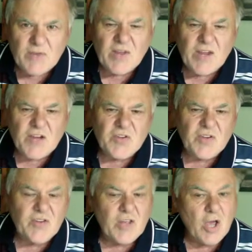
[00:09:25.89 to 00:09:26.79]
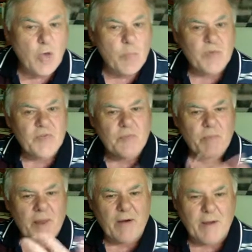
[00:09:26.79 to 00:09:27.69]
h6, he opens the
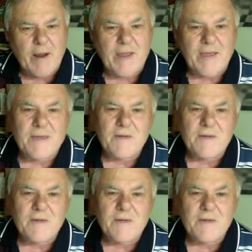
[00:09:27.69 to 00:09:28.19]
back rank.